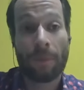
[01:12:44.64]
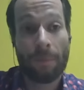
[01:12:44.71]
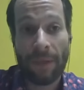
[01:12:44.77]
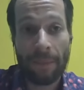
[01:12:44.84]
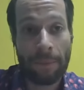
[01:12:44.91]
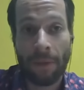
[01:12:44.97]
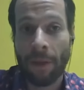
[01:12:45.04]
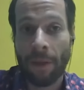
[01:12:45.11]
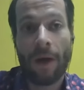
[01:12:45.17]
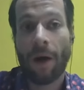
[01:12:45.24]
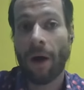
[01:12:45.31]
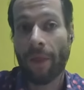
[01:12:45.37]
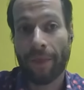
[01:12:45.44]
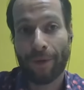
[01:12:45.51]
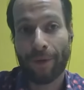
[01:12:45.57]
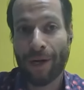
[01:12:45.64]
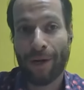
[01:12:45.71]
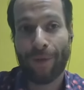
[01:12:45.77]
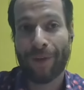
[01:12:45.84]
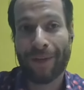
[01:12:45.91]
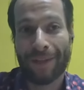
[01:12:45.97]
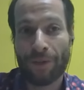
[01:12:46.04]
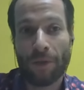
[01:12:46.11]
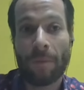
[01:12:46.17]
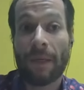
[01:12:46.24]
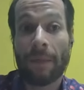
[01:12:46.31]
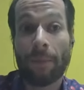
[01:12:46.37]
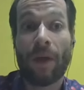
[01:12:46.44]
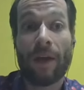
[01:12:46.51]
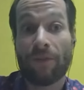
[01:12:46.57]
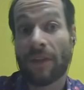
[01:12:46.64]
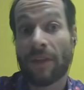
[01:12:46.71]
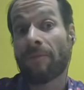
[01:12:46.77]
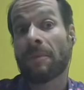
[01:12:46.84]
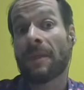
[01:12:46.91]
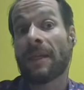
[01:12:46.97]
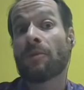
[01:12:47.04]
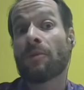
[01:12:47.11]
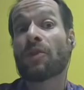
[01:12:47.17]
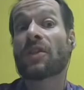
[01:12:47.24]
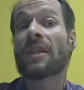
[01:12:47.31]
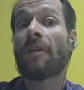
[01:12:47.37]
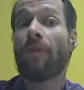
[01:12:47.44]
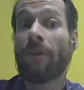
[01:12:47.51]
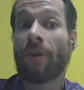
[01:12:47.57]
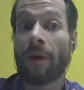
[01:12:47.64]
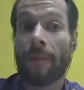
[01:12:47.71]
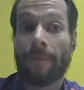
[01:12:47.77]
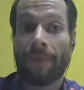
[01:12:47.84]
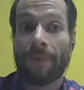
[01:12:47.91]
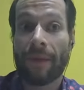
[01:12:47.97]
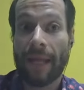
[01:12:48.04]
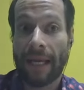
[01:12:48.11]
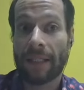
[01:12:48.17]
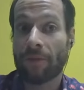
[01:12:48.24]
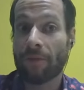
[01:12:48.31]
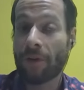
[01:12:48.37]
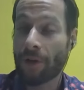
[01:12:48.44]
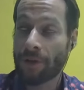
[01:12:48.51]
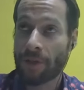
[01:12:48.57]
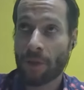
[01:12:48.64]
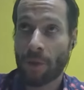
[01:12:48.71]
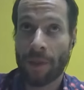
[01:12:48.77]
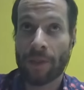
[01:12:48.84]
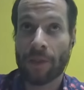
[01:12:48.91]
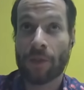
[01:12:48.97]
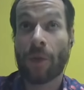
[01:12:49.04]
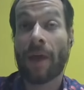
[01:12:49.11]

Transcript: to the people on the ground and to the people who have sometimes to suffer the negative consequences.